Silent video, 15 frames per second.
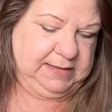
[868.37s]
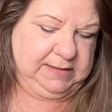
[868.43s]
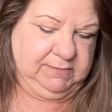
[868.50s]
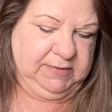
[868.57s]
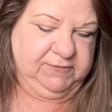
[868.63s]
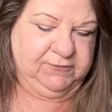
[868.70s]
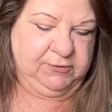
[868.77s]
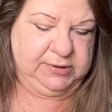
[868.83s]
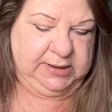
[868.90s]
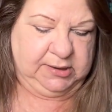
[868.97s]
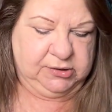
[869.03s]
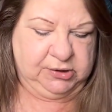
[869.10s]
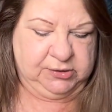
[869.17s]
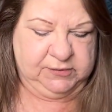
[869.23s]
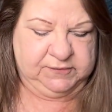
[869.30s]
before they
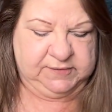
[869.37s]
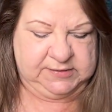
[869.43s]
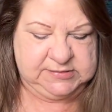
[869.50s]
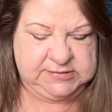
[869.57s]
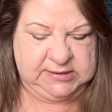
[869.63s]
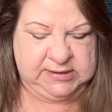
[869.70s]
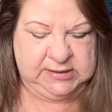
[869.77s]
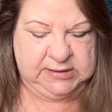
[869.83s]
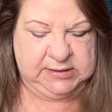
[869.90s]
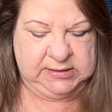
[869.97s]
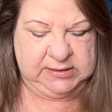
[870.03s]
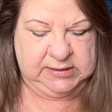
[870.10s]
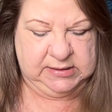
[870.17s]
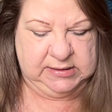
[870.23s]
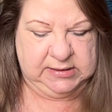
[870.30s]
closed, they said
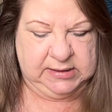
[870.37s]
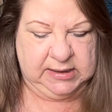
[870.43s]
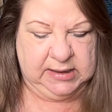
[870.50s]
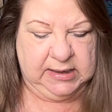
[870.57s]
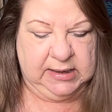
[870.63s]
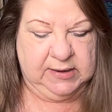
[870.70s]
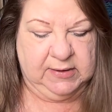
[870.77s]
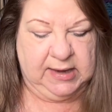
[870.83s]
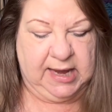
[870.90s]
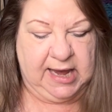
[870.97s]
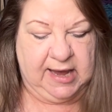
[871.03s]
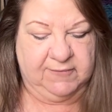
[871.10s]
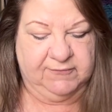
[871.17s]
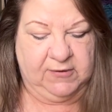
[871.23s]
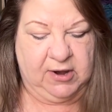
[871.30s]

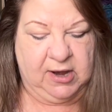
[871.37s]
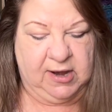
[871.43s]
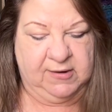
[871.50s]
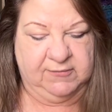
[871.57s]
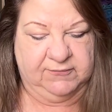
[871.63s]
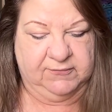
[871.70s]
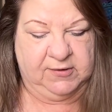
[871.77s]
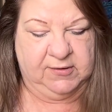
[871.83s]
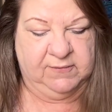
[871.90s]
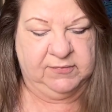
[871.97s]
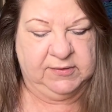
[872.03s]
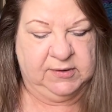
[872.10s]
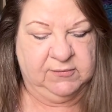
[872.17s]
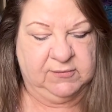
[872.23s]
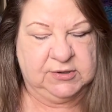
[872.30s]
half off of
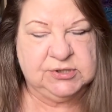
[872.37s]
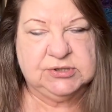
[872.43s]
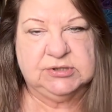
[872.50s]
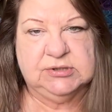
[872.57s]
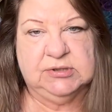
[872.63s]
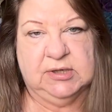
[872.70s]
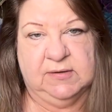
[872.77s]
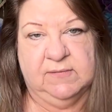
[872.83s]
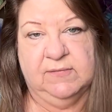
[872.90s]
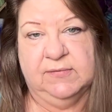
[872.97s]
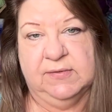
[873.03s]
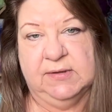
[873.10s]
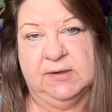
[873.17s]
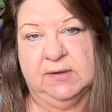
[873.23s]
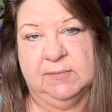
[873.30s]

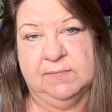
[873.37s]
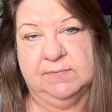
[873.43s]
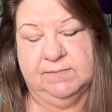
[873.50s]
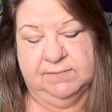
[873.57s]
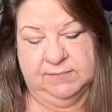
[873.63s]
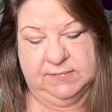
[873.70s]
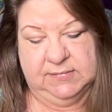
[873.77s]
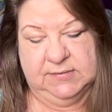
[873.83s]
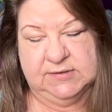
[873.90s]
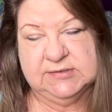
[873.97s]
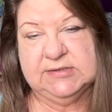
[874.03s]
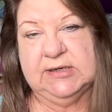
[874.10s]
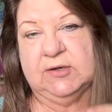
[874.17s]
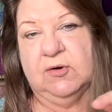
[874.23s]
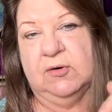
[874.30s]
the
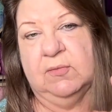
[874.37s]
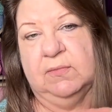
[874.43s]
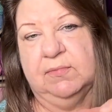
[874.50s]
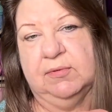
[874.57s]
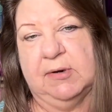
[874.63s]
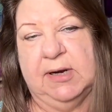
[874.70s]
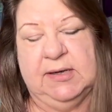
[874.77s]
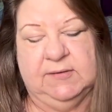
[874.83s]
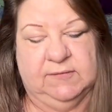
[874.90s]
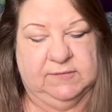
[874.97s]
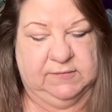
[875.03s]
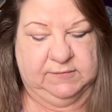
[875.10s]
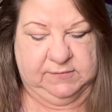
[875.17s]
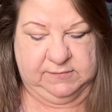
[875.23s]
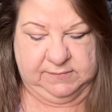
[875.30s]
sticker price.